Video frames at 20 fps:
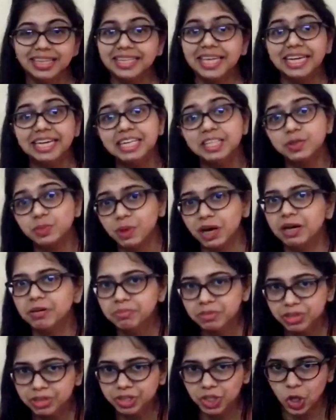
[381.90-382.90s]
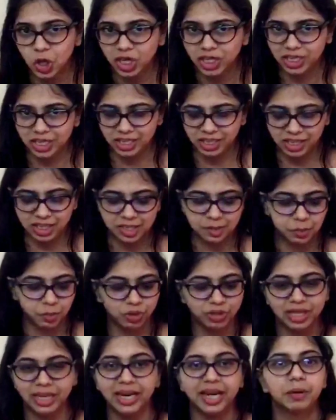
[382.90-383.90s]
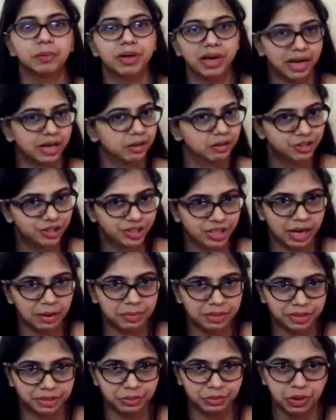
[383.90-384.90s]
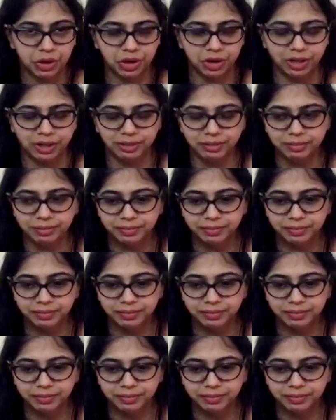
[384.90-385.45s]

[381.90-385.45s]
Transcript: There is one more thought in this book that I would like to share with you all.